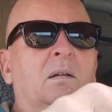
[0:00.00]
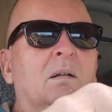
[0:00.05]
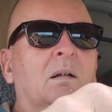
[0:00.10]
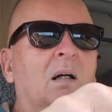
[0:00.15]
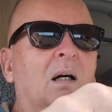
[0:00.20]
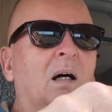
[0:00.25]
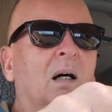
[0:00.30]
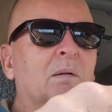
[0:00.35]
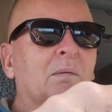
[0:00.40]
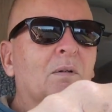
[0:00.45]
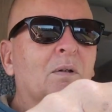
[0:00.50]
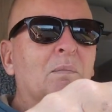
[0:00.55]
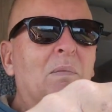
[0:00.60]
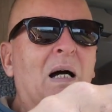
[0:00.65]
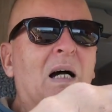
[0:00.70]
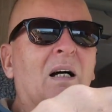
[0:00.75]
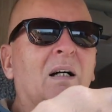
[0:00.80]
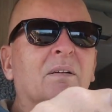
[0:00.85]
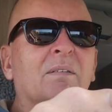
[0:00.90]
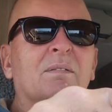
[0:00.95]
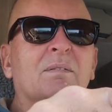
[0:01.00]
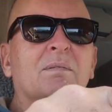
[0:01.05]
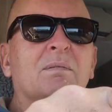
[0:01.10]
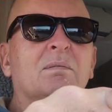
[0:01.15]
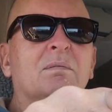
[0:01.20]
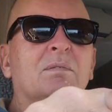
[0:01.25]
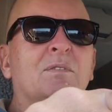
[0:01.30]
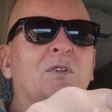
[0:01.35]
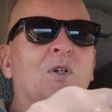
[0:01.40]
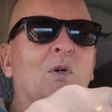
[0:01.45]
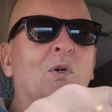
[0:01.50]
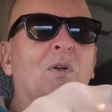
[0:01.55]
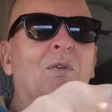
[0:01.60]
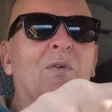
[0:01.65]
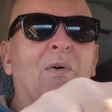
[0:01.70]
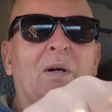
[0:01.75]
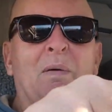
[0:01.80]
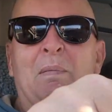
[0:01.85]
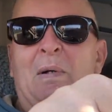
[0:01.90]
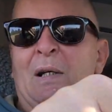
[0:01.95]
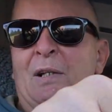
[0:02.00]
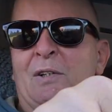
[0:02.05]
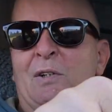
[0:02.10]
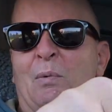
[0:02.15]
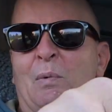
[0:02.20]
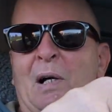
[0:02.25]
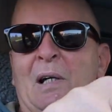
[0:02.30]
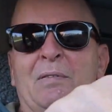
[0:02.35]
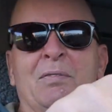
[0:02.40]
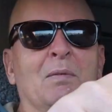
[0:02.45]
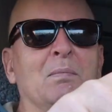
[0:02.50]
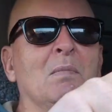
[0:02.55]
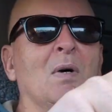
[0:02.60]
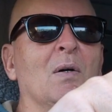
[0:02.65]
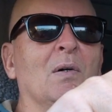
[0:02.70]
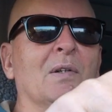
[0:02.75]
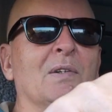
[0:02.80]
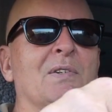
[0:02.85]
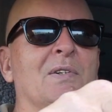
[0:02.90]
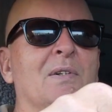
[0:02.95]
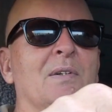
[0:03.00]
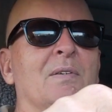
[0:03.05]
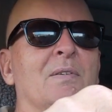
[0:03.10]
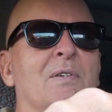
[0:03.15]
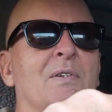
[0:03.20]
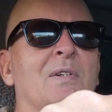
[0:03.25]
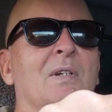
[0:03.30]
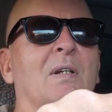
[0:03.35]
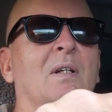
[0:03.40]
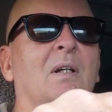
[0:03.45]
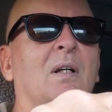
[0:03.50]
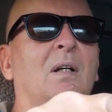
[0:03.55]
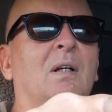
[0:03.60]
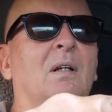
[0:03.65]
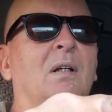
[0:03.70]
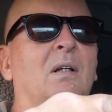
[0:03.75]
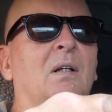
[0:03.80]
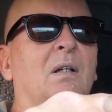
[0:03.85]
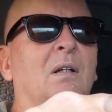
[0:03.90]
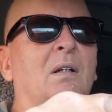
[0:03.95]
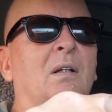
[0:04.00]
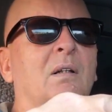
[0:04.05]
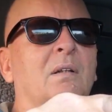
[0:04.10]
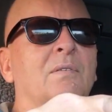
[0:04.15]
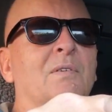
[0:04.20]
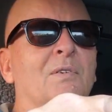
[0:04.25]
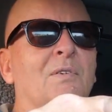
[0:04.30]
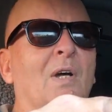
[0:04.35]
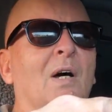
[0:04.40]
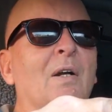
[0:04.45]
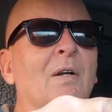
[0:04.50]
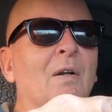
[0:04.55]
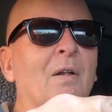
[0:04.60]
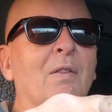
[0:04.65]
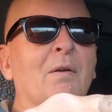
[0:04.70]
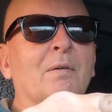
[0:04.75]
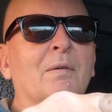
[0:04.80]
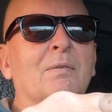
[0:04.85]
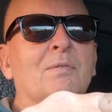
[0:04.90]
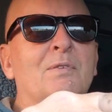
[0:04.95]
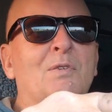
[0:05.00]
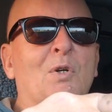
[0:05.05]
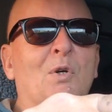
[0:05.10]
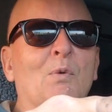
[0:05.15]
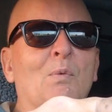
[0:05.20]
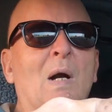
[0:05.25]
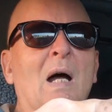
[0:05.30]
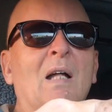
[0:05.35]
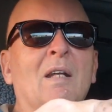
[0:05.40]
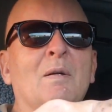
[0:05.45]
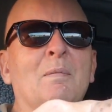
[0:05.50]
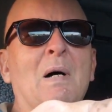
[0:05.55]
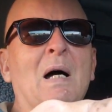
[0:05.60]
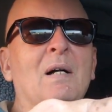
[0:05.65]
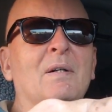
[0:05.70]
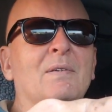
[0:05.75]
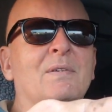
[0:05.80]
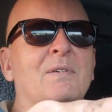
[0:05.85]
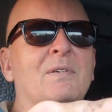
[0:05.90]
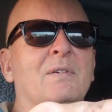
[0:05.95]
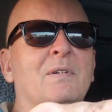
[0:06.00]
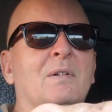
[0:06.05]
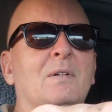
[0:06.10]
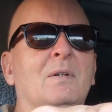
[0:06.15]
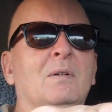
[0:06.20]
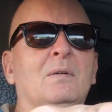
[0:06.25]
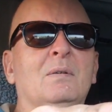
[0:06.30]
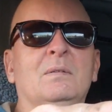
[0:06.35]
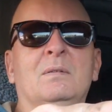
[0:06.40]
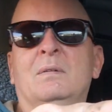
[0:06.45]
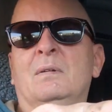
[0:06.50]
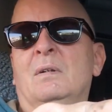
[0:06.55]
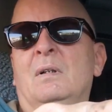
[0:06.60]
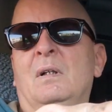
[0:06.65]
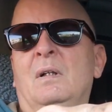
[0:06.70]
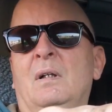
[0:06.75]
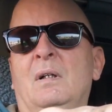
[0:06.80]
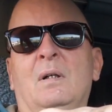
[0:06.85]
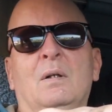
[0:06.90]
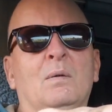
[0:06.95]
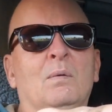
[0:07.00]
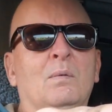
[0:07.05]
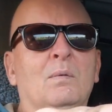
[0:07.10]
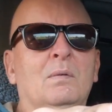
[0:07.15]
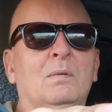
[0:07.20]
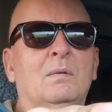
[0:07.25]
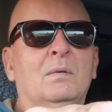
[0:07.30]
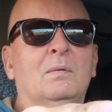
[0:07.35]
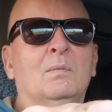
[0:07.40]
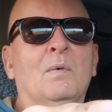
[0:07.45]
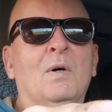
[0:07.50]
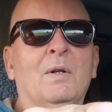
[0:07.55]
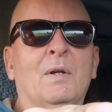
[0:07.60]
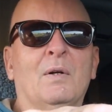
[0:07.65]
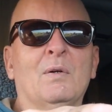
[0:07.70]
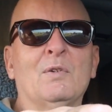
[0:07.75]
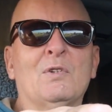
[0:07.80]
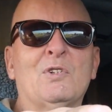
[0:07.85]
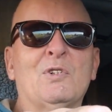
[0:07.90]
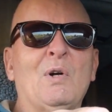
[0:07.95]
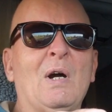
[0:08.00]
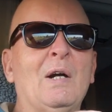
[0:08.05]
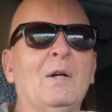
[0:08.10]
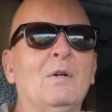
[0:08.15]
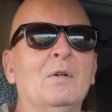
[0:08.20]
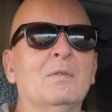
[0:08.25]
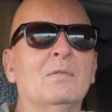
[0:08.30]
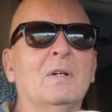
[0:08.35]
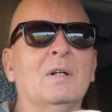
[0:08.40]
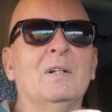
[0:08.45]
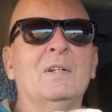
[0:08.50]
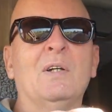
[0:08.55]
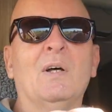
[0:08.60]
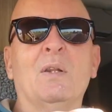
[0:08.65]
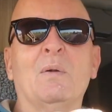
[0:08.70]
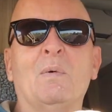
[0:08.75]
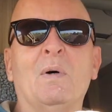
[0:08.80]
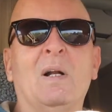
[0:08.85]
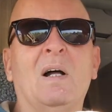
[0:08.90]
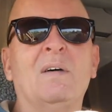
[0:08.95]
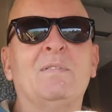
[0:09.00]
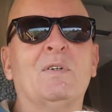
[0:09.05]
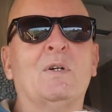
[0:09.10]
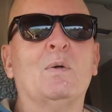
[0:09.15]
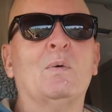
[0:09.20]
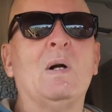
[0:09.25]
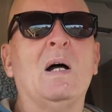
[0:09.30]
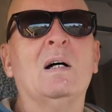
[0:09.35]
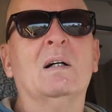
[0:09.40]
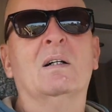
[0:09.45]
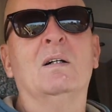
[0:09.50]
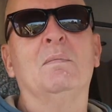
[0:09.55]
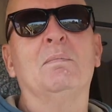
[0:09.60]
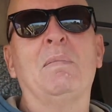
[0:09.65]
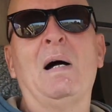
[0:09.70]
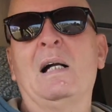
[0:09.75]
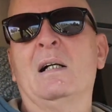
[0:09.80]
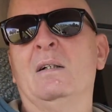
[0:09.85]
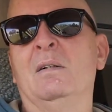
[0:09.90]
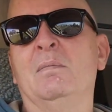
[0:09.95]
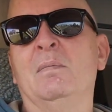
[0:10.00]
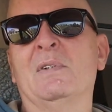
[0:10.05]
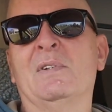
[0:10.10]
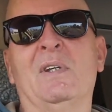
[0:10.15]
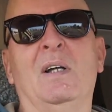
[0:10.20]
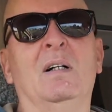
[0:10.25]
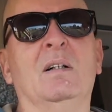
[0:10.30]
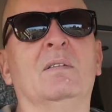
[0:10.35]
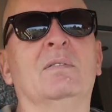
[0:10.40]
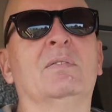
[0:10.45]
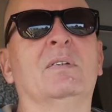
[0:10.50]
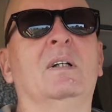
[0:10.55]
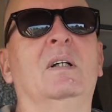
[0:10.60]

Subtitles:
Right, we're about 2 to 3 minutes away from Morrison's. Just got another 2 roundabouts to go. One that goes straight over, and the other one I have to go around and come back on myself.